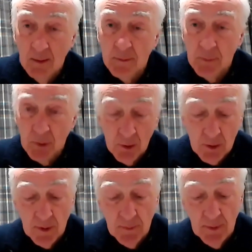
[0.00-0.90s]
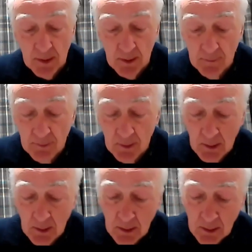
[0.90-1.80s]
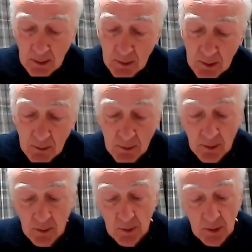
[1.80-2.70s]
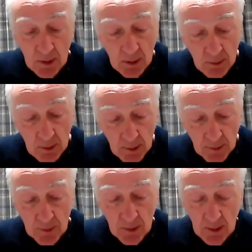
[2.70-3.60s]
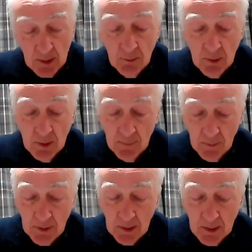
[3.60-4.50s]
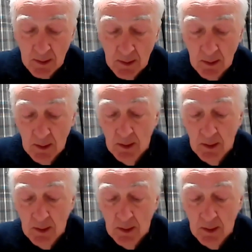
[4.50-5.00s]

From God's perspective, it shows that the material loss to the owners of the pigs